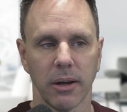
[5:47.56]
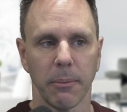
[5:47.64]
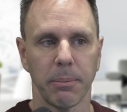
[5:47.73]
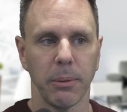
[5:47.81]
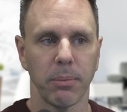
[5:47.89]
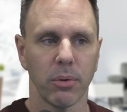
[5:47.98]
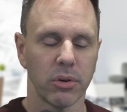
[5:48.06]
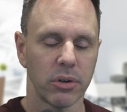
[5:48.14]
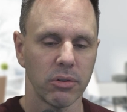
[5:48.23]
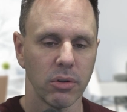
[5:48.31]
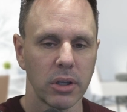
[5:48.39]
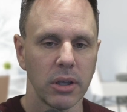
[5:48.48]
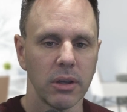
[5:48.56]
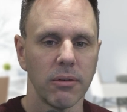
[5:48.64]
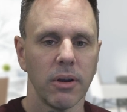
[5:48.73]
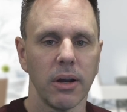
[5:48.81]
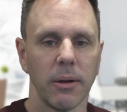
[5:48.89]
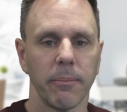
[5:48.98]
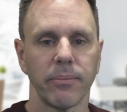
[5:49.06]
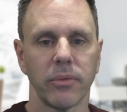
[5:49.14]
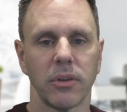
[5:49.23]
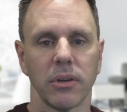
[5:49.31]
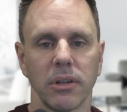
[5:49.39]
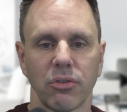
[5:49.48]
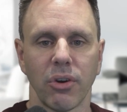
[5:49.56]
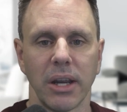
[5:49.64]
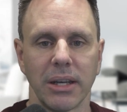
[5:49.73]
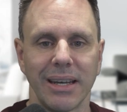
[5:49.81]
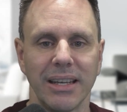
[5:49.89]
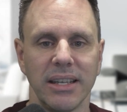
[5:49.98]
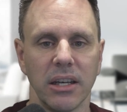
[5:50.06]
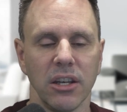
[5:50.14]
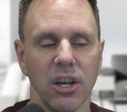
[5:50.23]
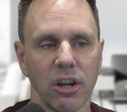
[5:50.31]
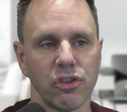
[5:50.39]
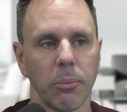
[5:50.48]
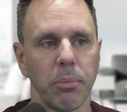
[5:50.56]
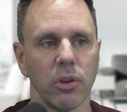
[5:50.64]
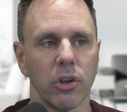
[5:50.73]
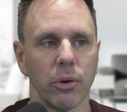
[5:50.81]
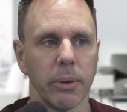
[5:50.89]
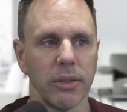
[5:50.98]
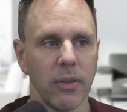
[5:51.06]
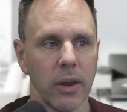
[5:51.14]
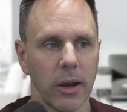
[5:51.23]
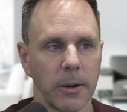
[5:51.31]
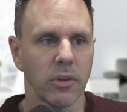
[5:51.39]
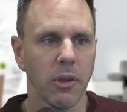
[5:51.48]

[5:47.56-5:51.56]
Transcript: people are looking to try and nudge up a little bit there.